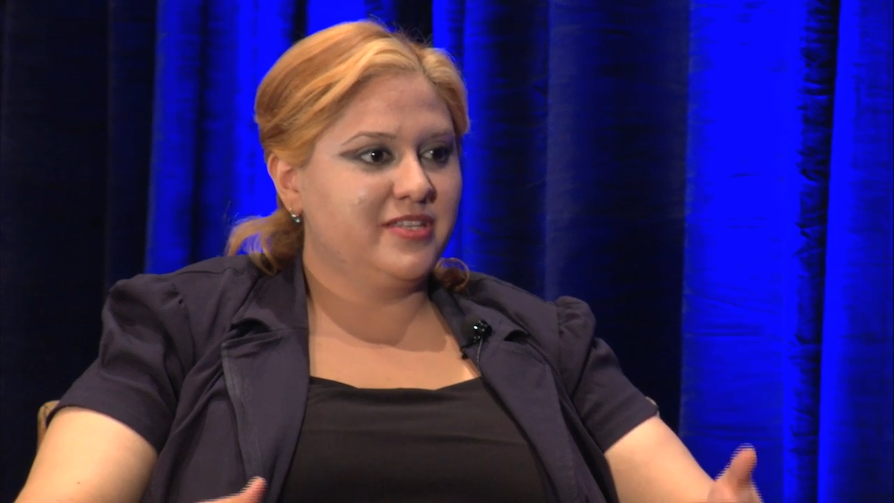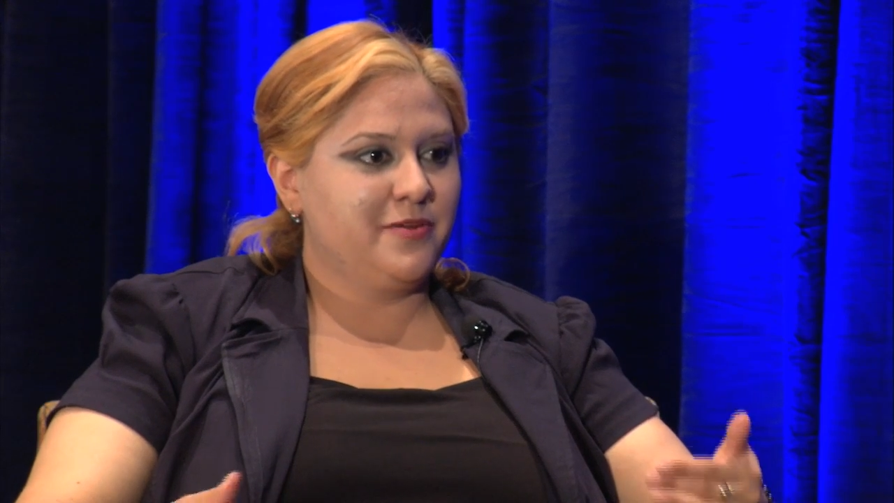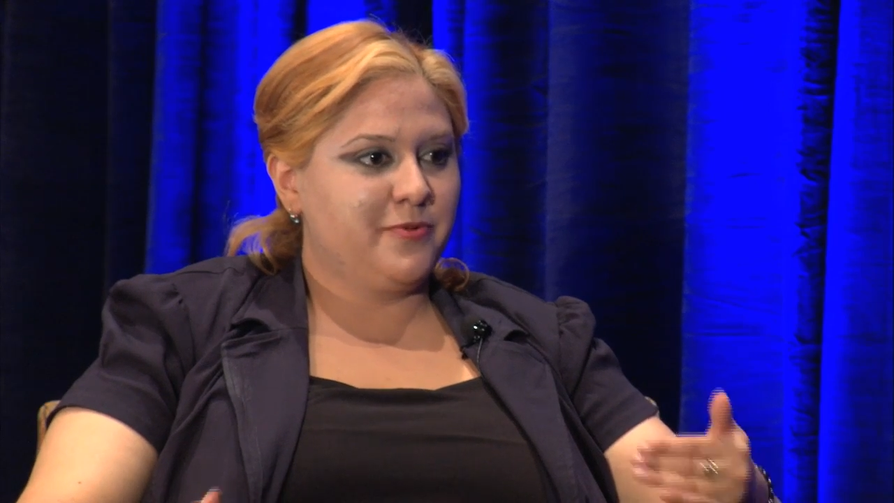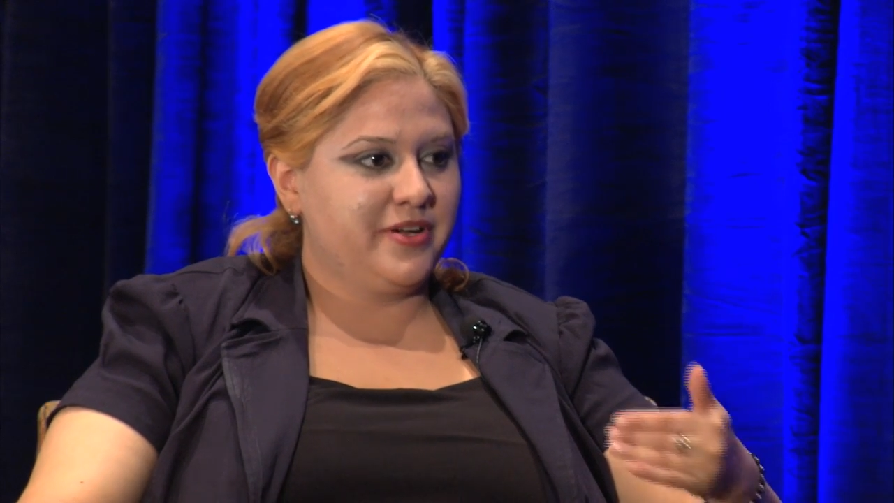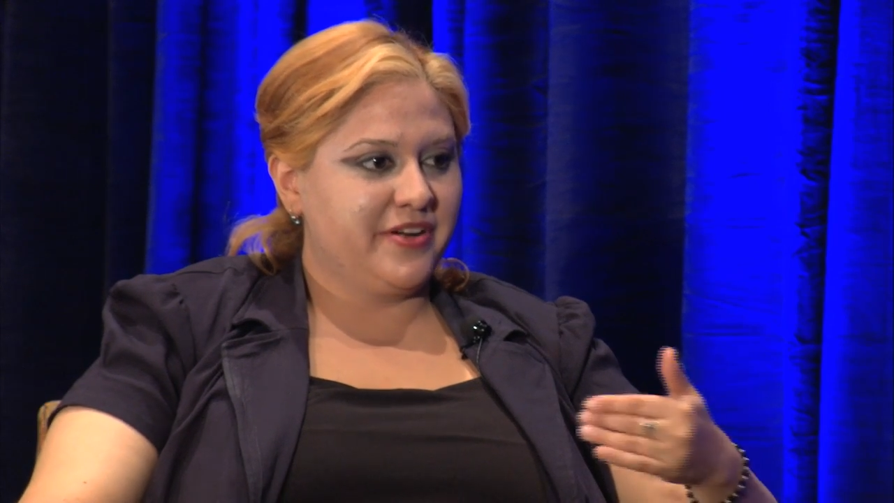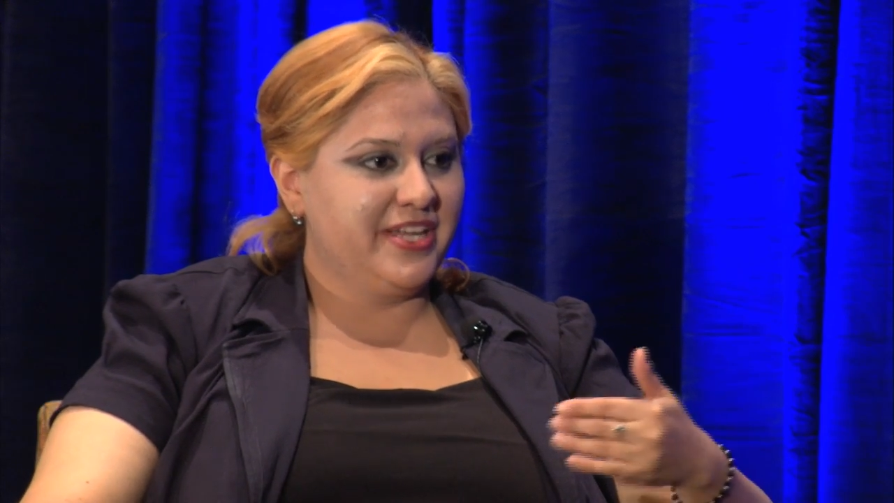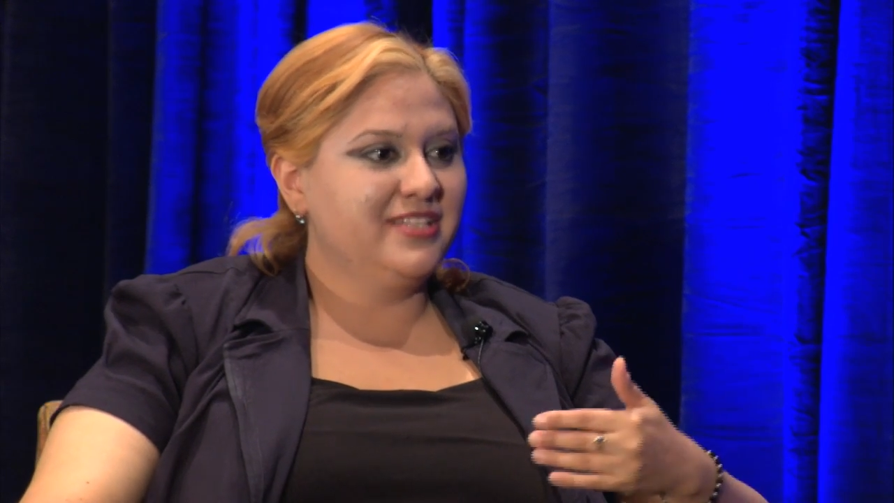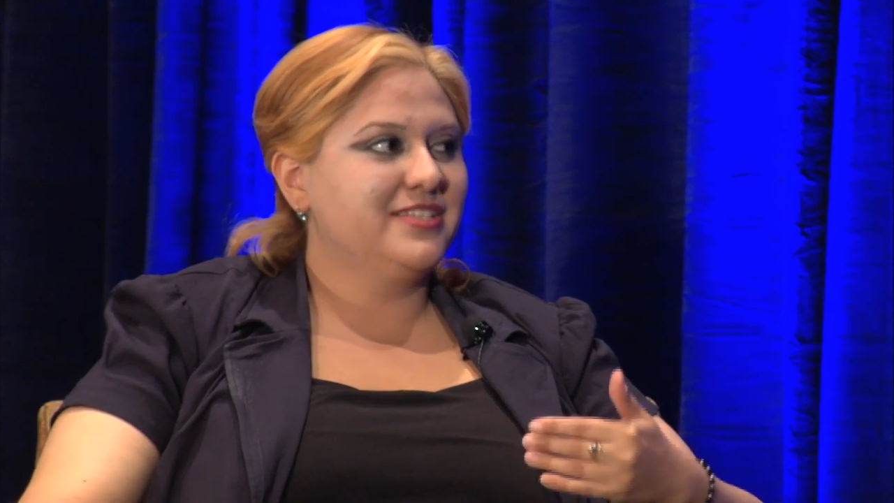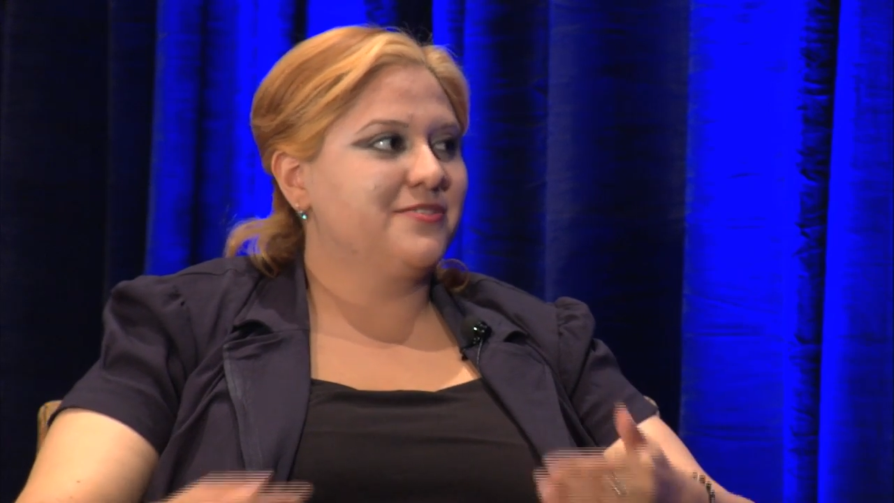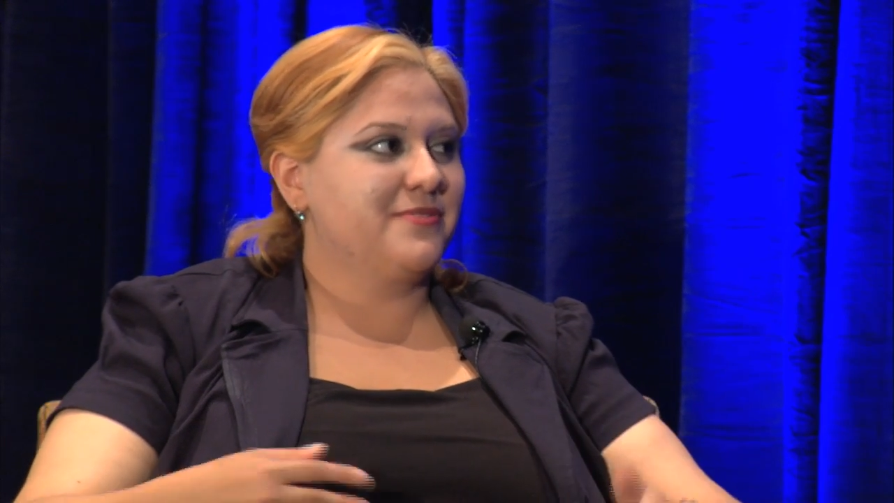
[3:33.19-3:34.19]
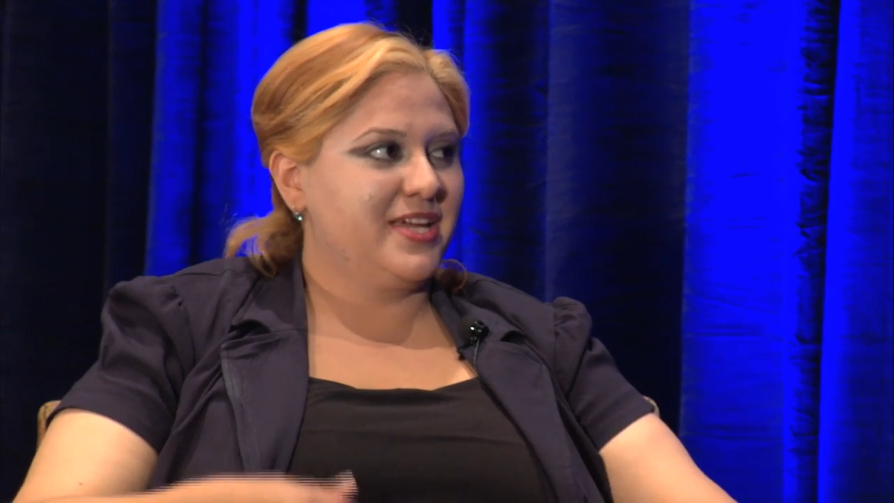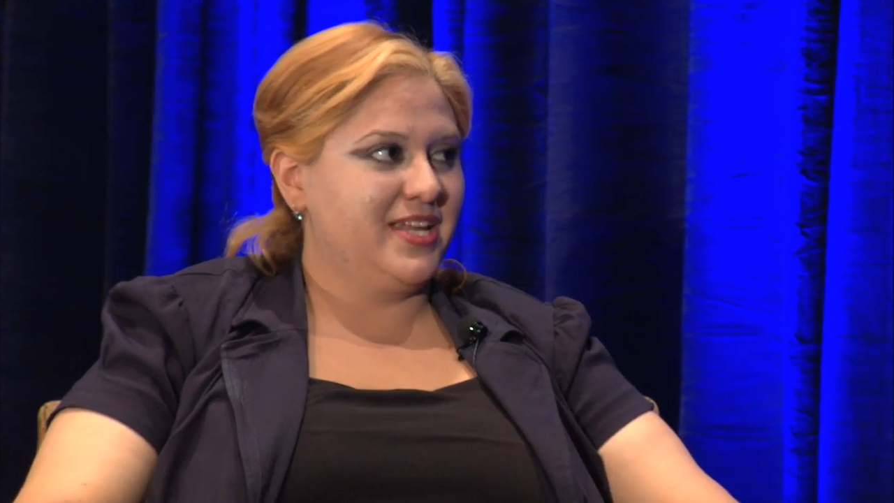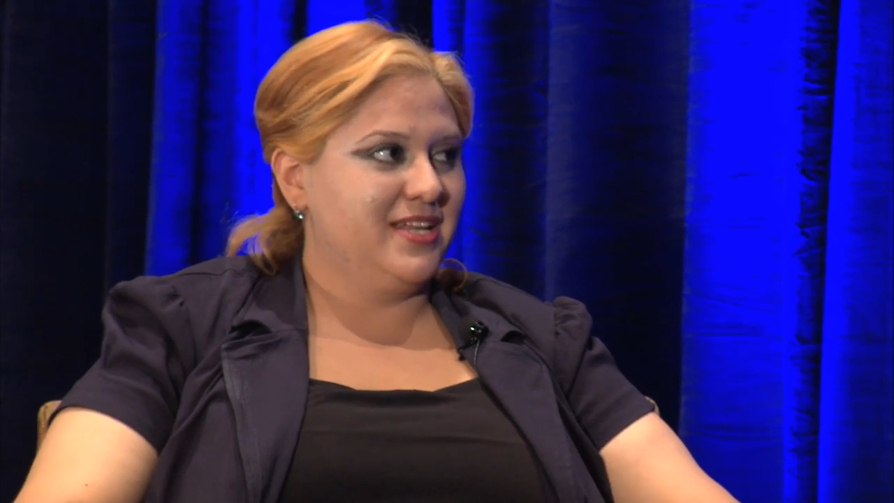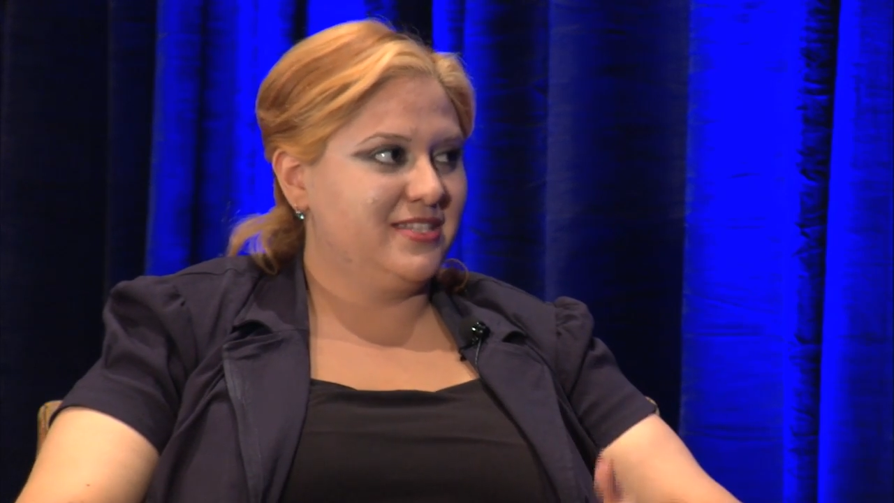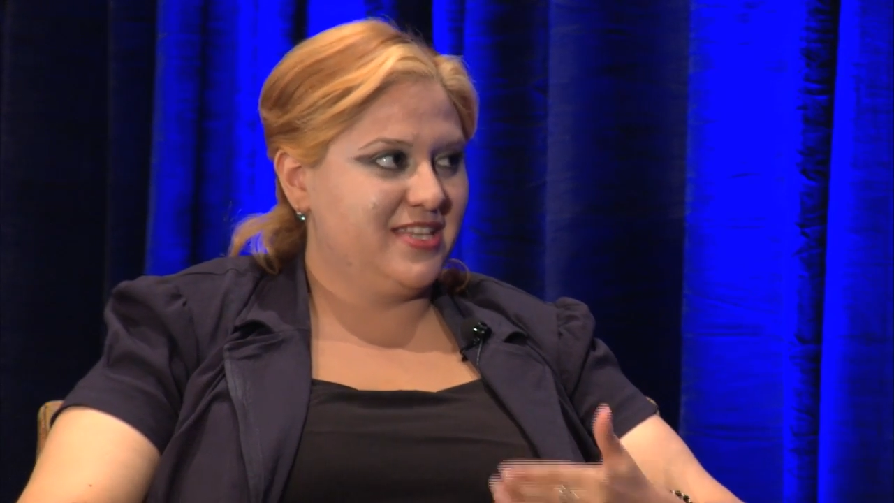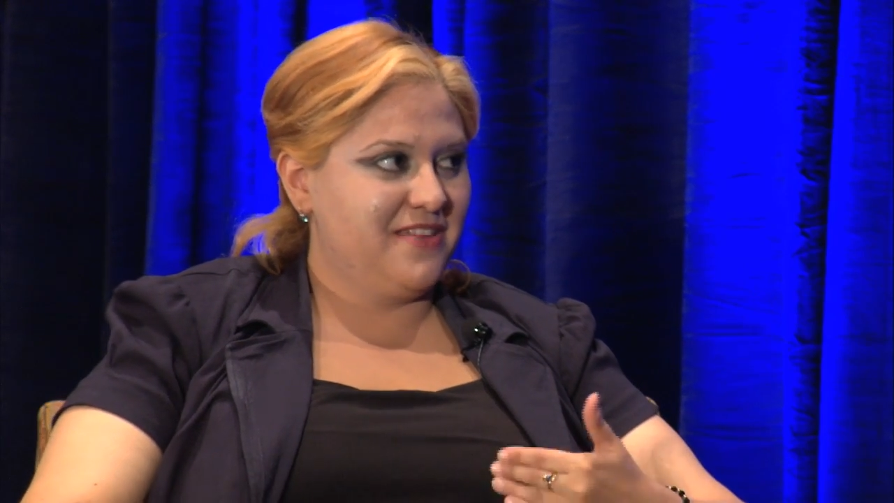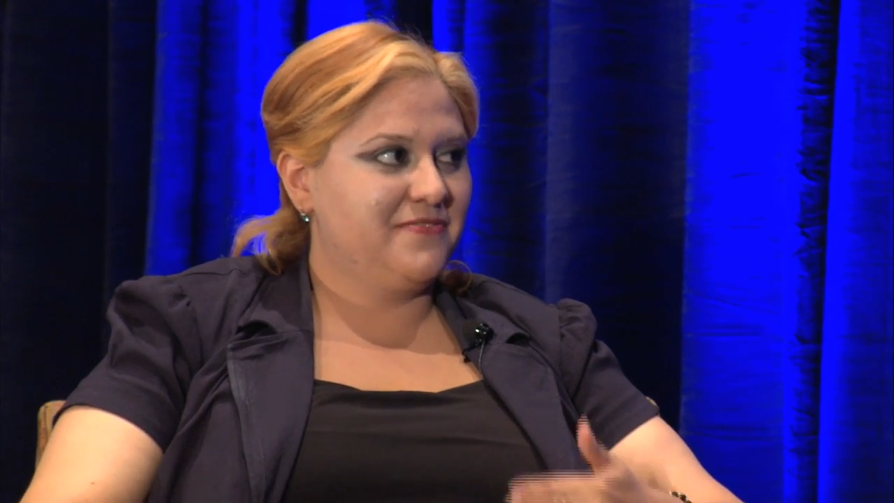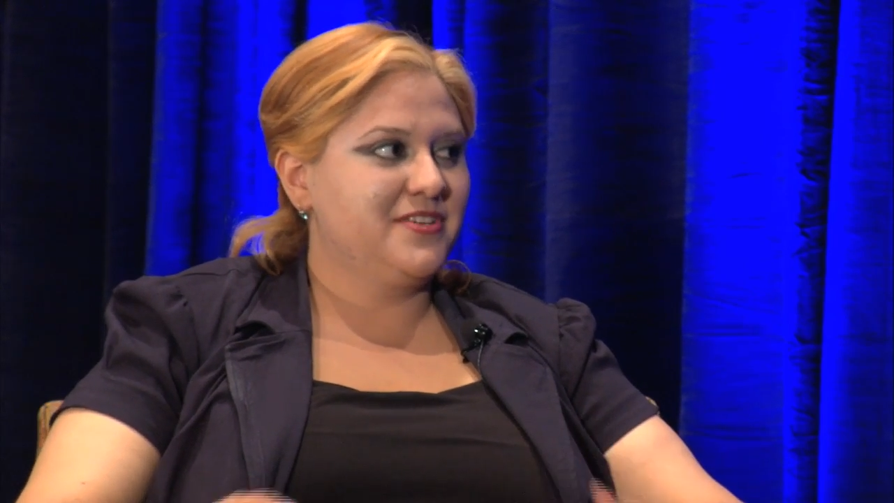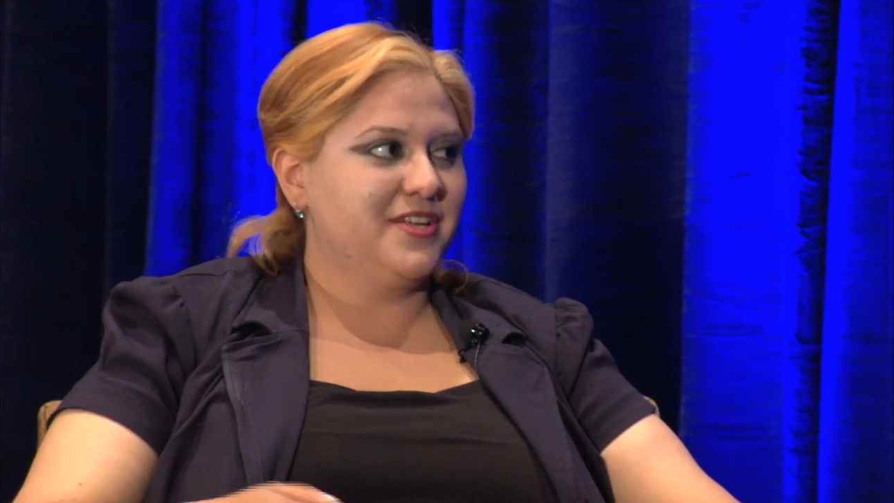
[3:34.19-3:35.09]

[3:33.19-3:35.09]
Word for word: they were integrating safety